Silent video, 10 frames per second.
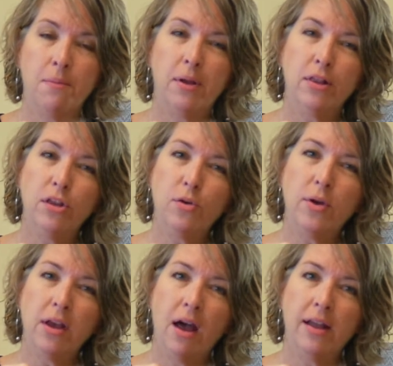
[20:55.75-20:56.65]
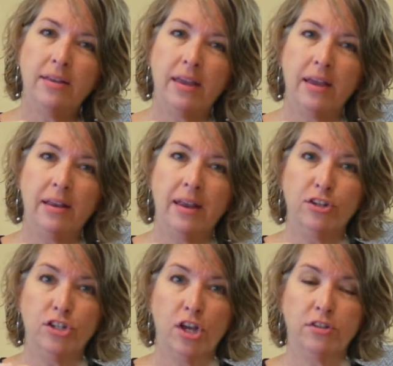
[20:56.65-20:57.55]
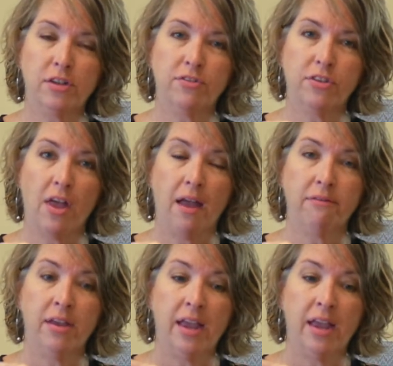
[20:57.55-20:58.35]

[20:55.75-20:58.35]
But look what God did in Joseph's life.